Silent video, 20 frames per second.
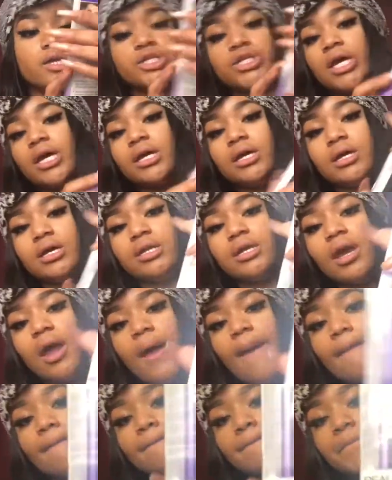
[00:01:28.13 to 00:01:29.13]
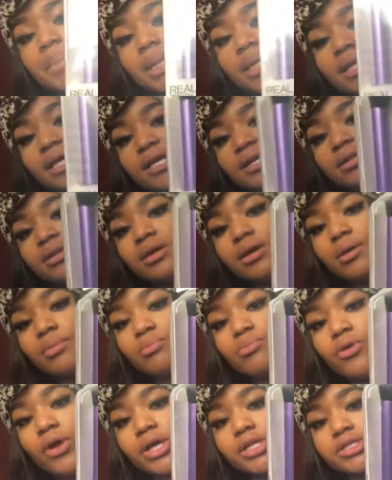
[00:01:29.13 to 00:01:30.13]
shade and blend
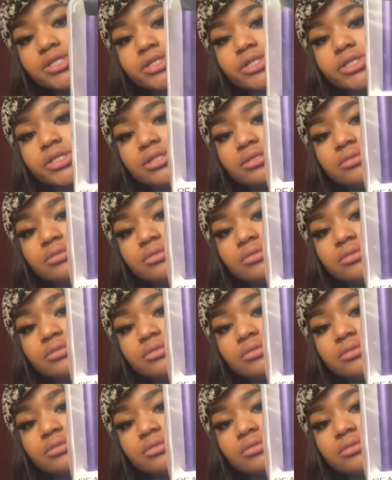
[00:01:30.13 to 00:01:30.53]
brushes,